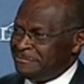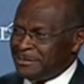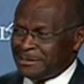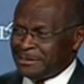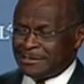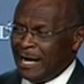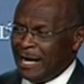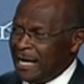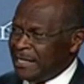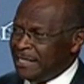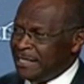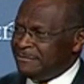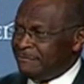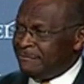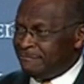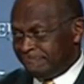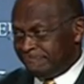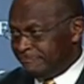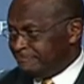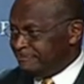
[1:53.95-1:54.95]
With Colin,
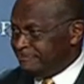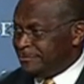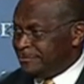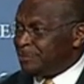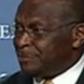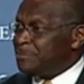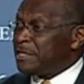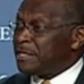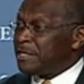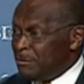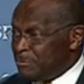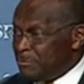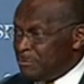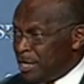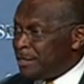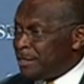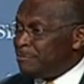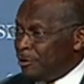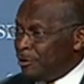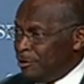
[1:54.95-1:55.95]
you become
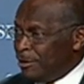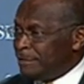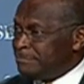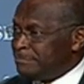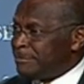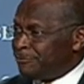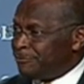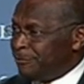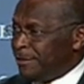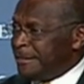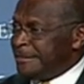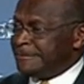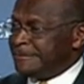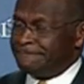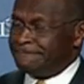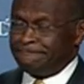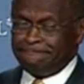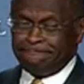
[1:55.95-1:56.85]
unemployed, my friend.